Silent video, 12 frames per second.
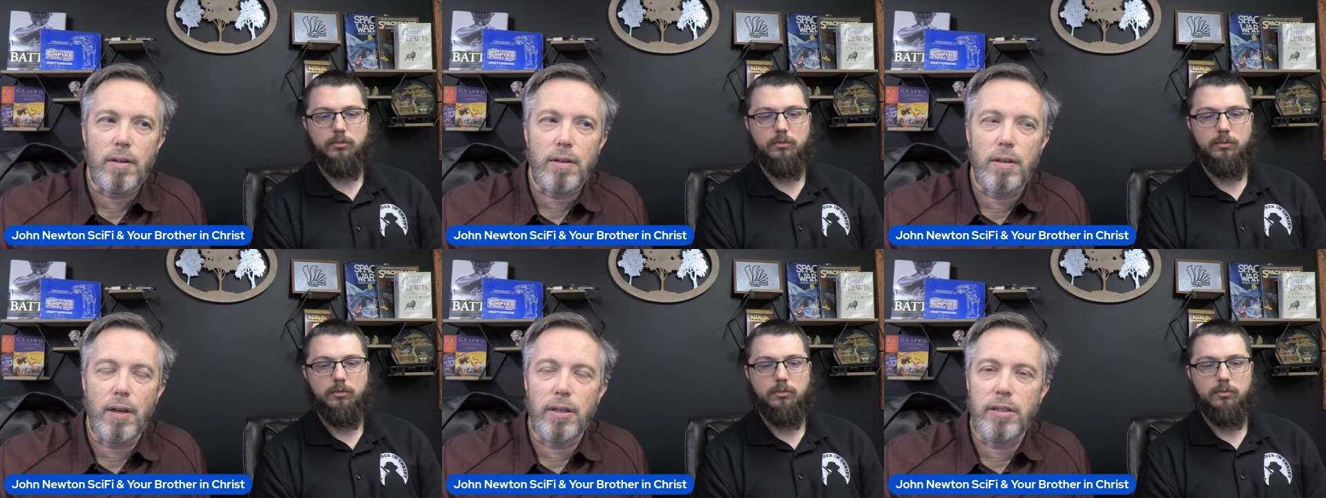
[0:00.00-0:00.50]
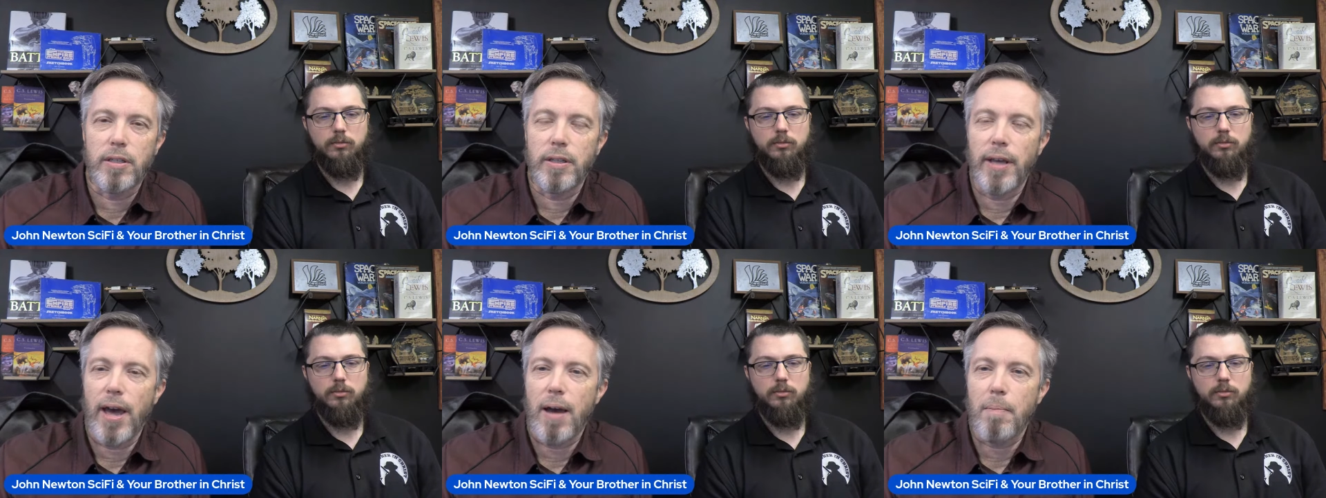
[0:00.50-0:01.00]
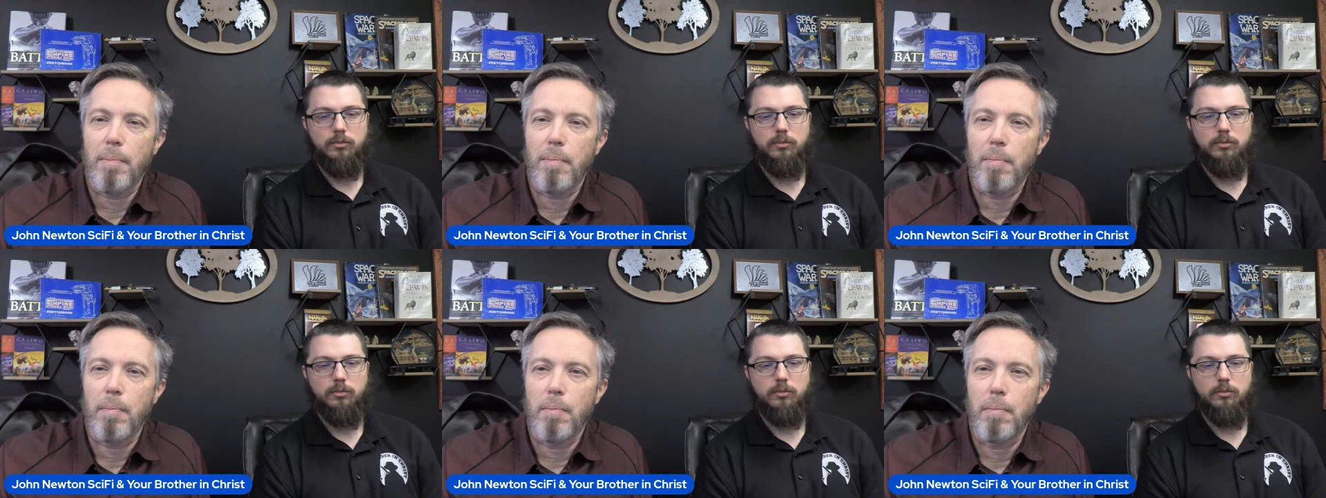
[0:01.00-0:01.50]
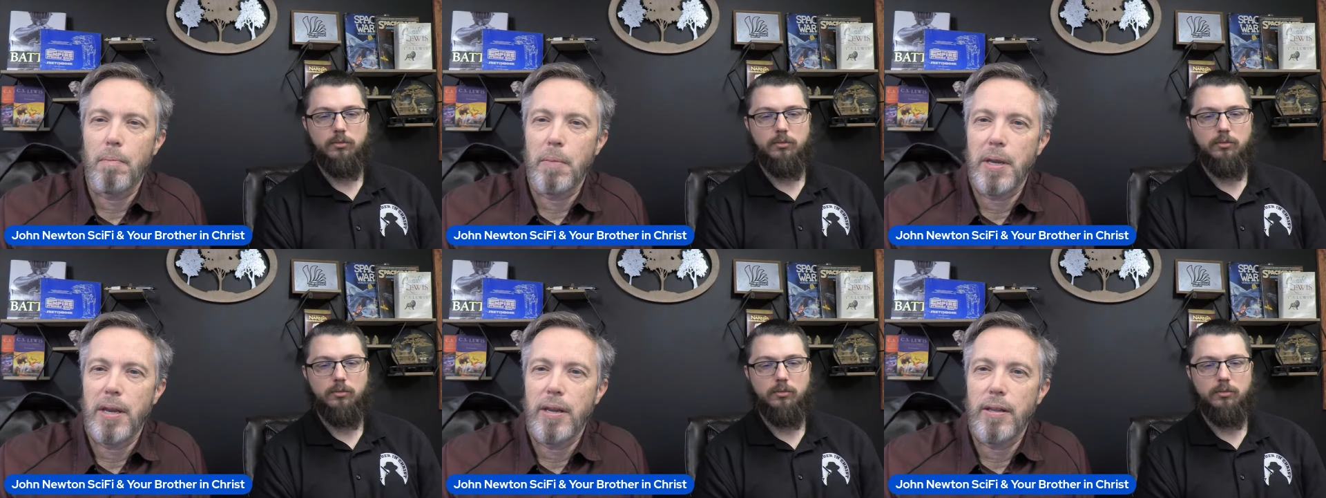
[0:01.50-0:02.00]
Speaker 1: does that
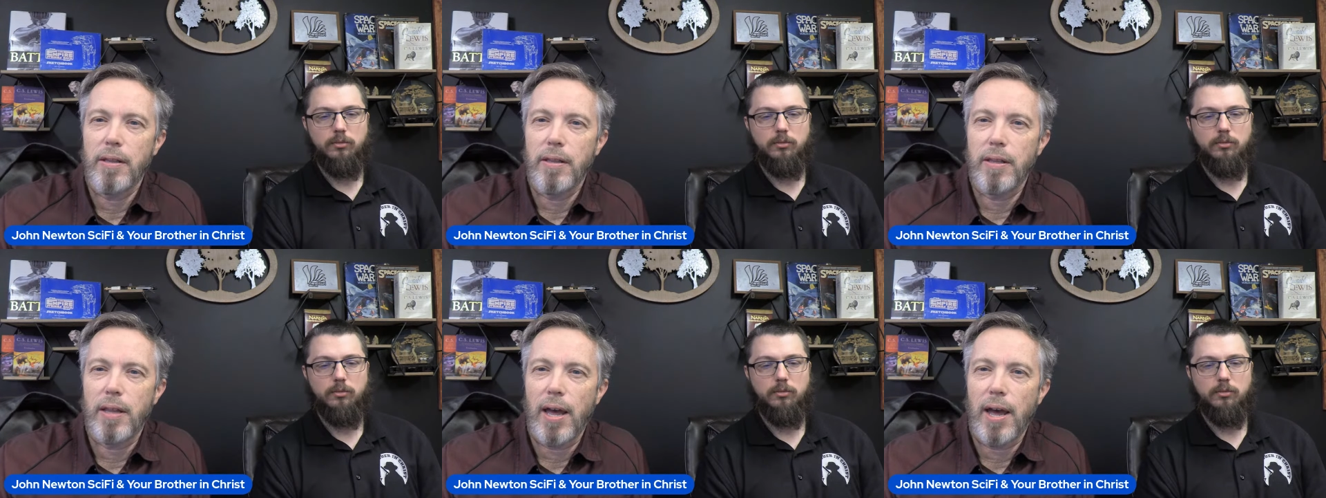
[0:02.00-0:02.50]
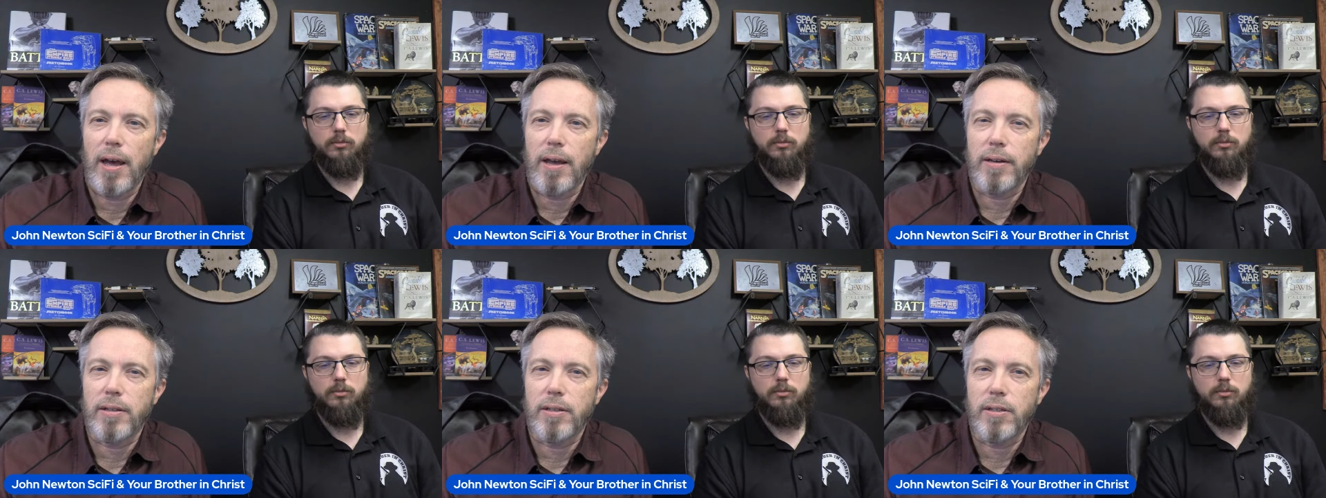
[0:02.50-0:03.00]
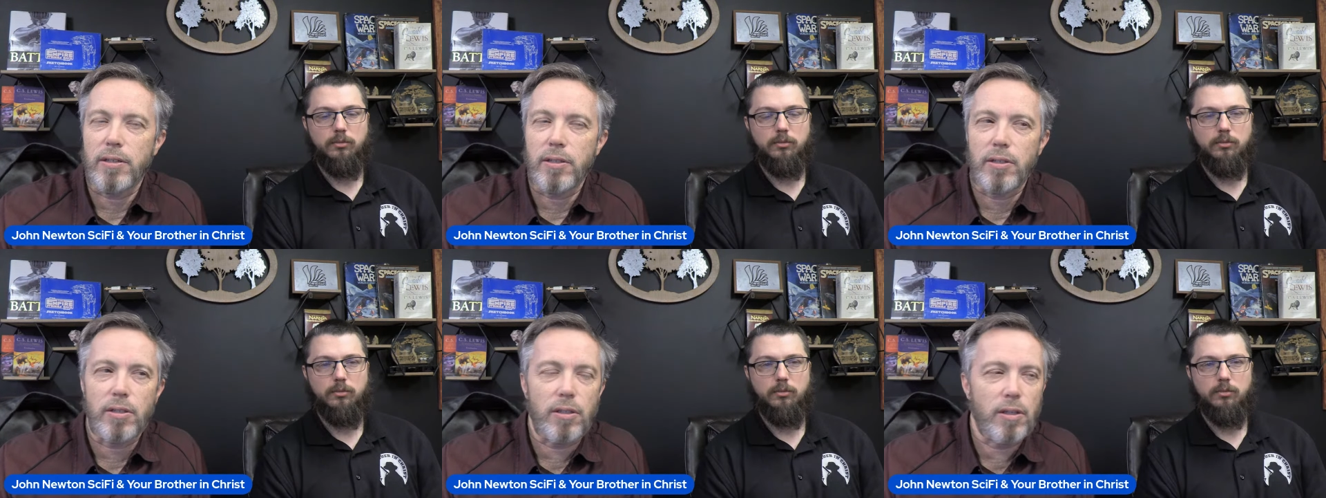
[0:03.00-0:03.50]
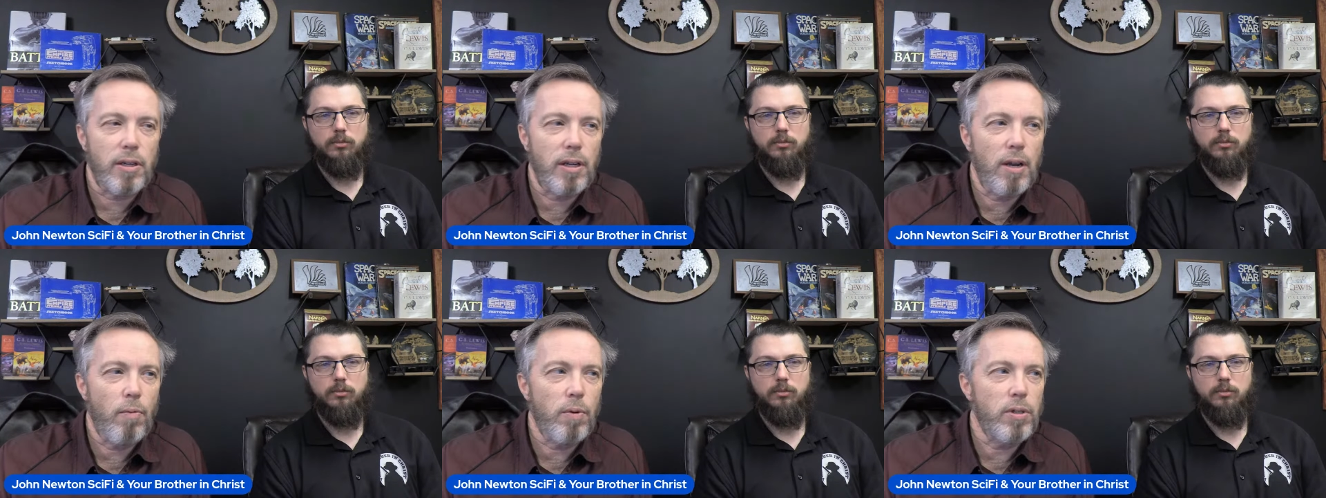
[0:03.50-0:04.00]
mean that
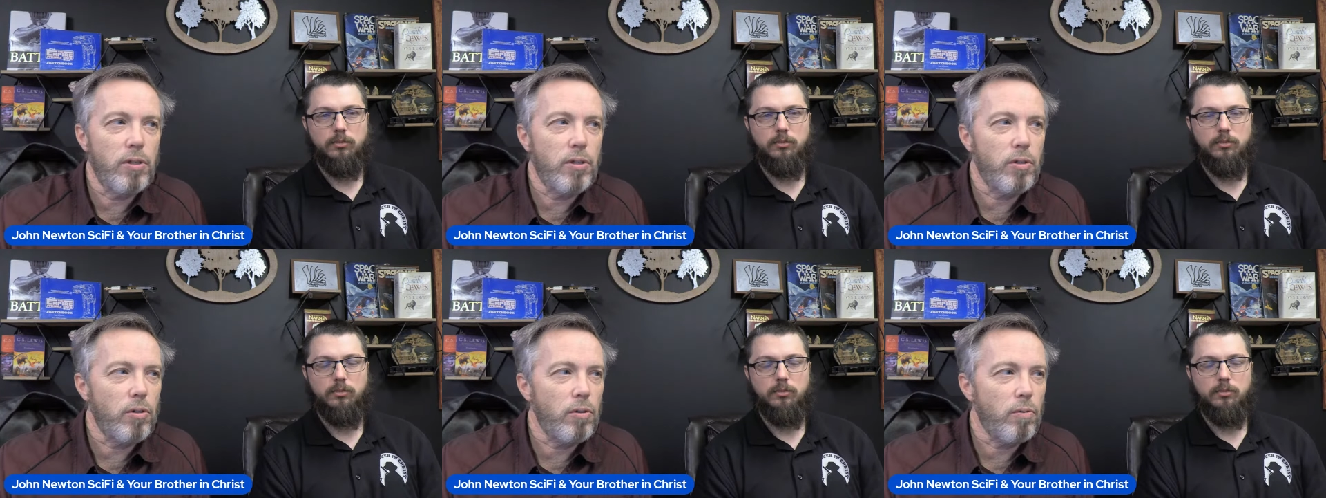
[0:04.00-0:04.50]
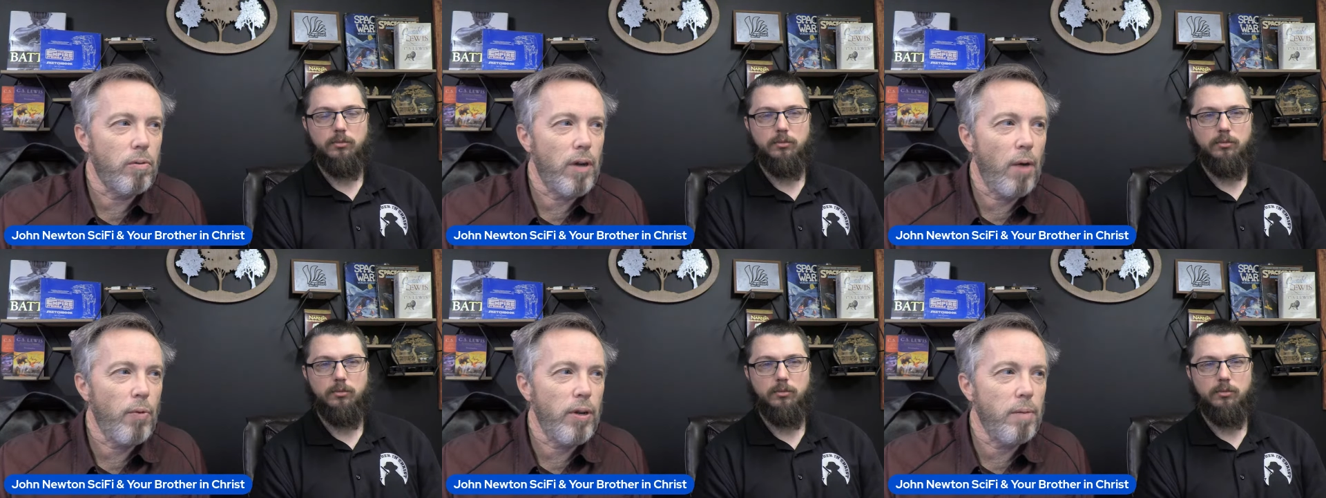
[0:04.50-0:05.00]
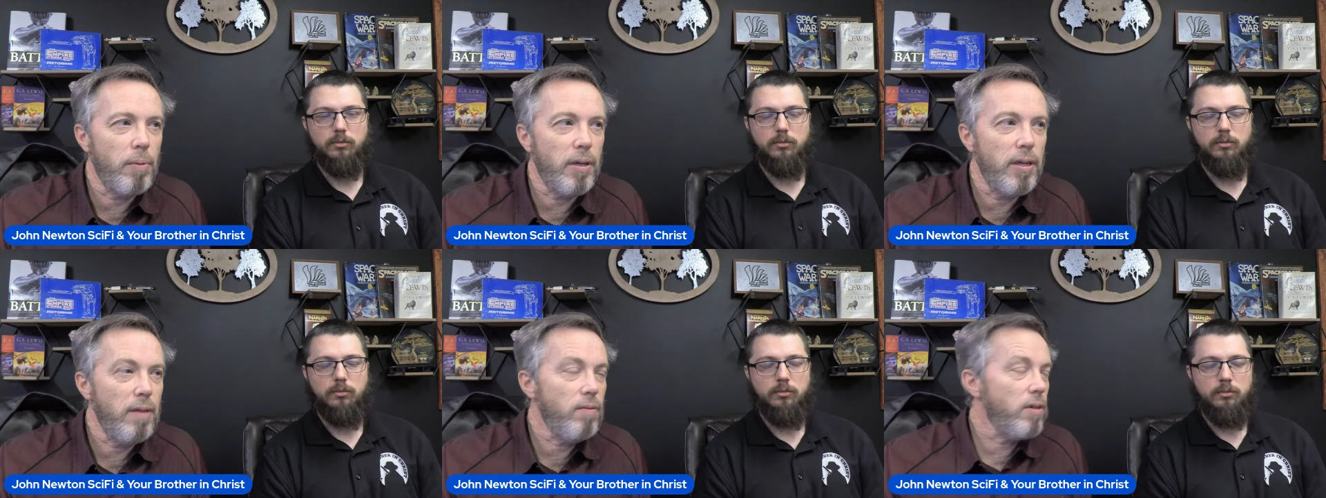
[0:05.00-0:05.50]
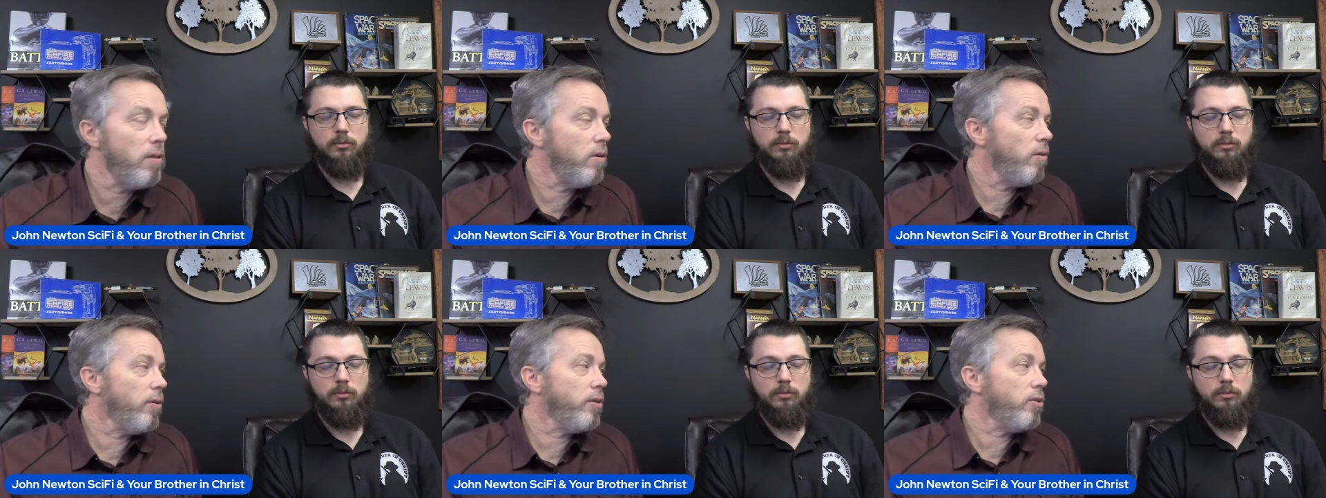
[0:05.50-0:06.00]
it was not really believed in
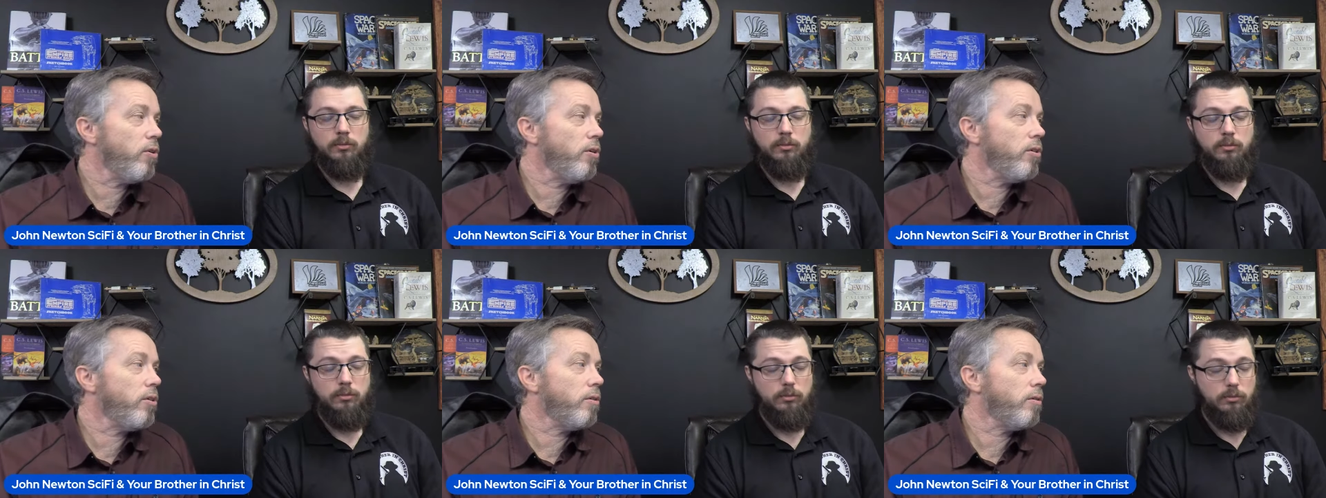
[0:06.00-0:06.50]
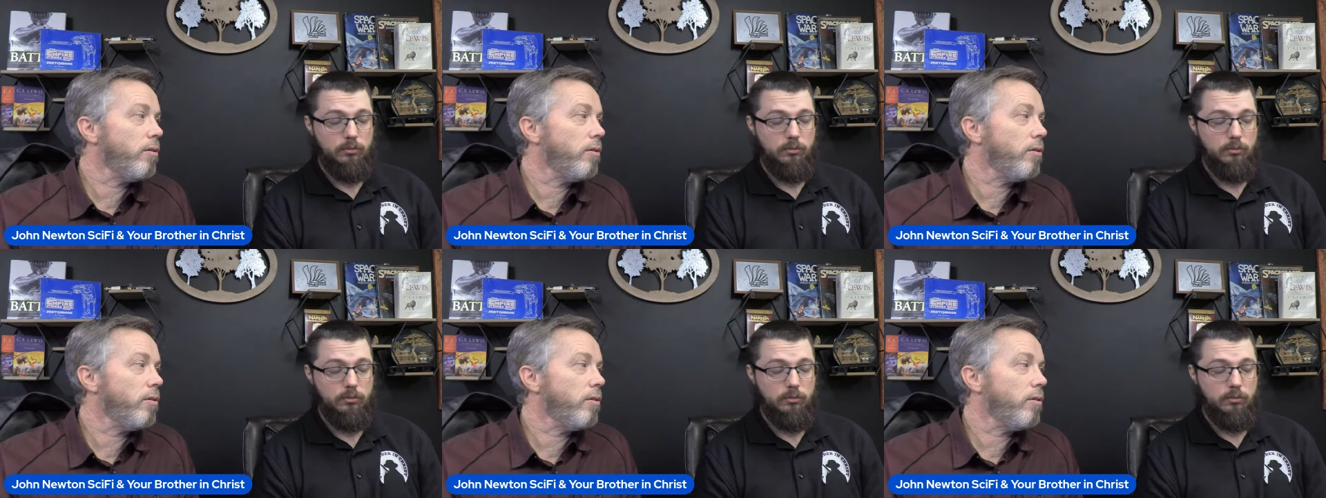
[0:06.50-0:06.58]
the early church?